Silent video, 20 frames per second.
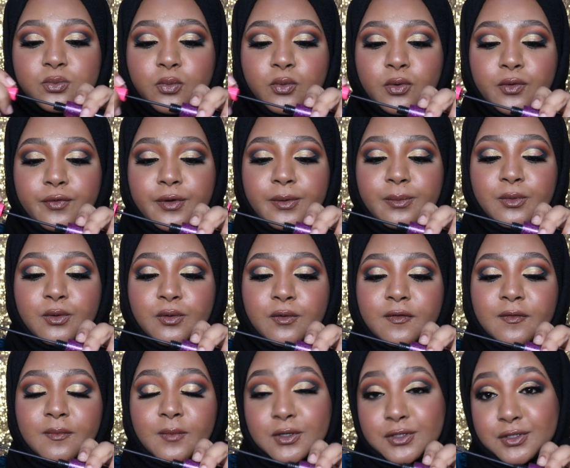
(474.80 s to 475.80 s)

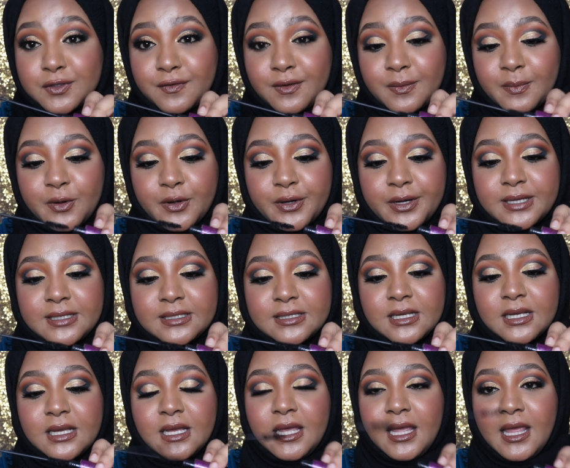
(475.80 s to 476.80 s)
remove most of the product,
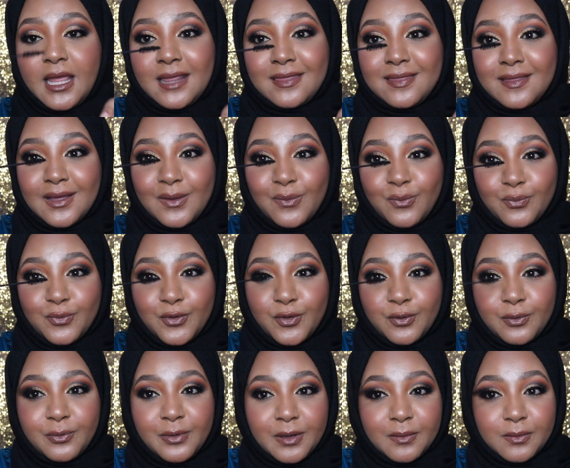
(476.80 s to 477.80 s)
and then you'll
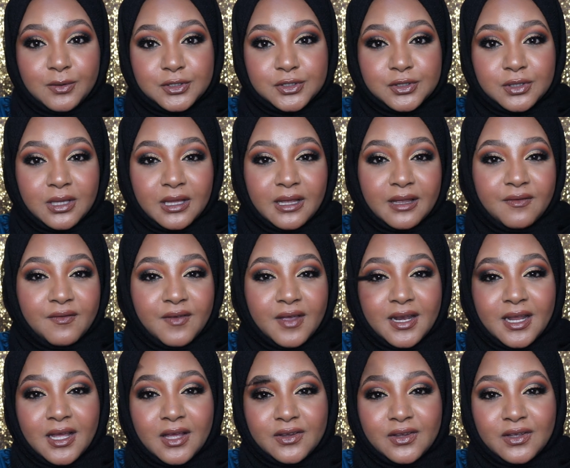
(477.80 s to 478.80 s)
be able to like fan
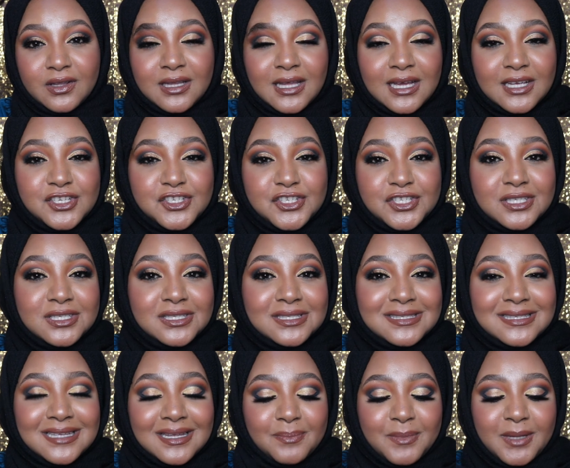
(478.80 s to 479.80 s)
out your lashes
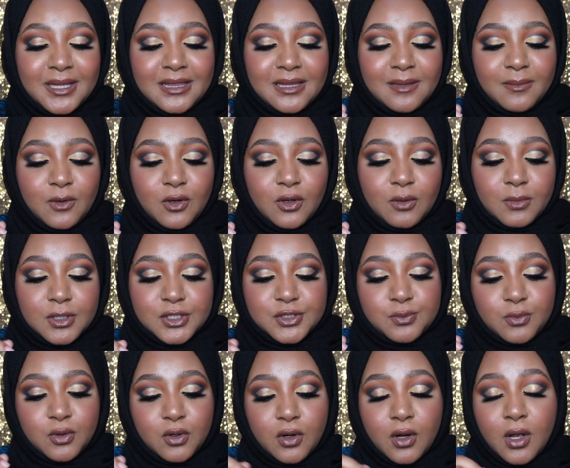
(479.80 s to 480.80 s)
and make them look much
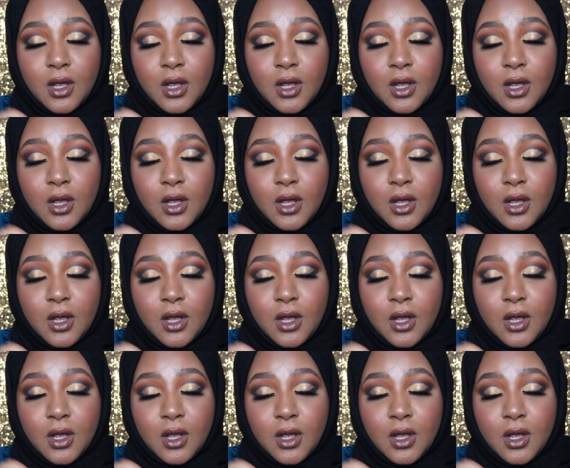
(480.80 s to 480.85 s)
more